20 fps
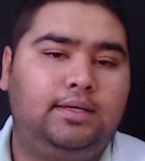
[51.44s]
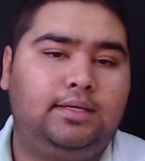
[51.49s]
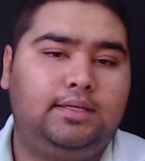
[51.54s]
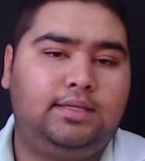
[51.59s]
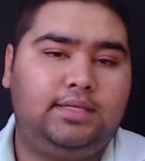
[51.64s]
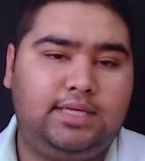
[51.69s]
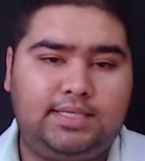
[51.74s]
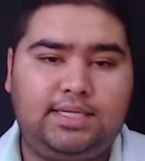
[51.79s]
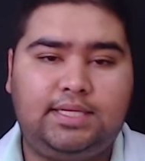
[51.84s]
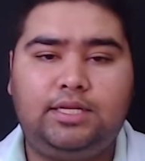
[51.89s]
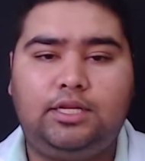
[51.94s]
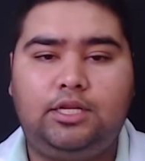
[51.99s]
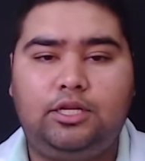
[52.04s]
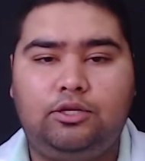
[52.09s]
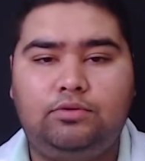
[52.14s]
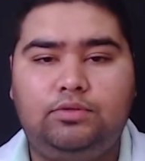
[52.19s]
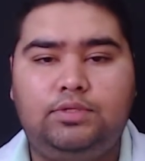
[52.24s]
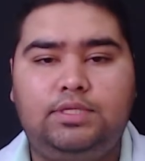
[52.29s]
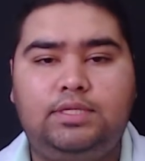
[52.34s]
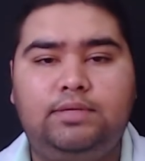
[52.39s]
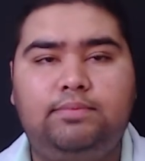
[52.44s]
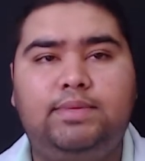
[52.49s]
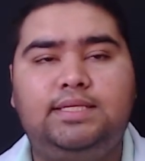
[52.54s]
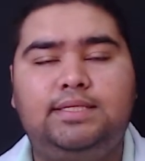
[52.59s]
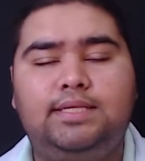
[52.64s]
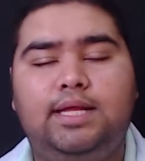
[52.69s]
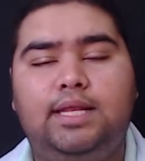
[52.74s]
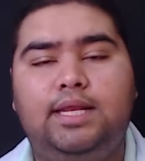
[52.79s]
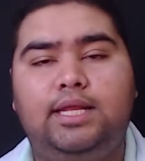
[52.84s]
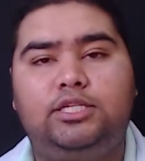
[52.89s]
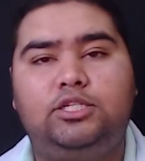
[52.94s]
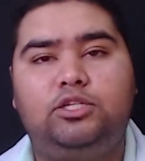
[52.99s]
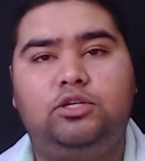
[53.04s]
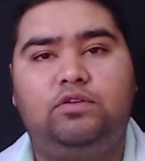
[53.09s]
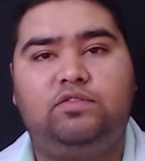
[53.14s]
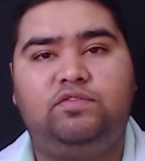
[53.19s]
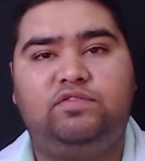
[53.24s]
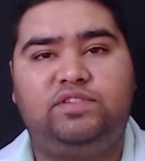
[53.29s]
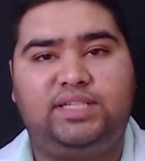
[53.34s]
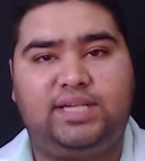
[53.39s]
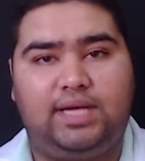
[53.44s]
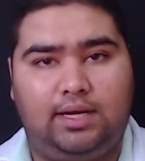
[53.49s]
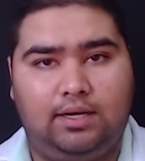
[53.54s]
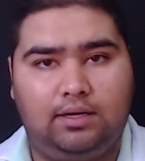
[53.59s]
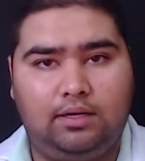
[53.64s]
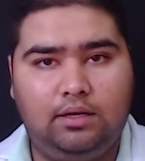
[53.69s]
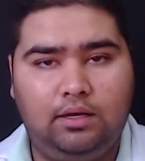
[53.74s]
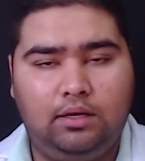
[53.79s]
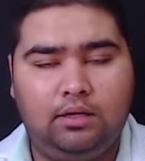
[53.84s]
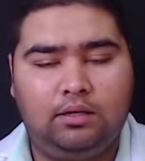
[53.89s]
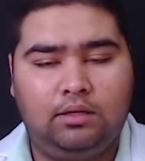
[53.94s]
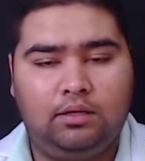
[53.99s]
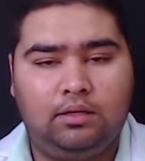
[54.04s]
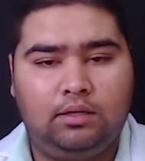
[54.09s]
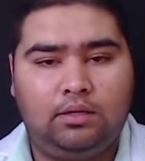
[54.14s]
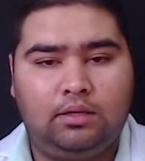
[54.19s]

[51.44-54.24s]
These includes the musculature of tongue,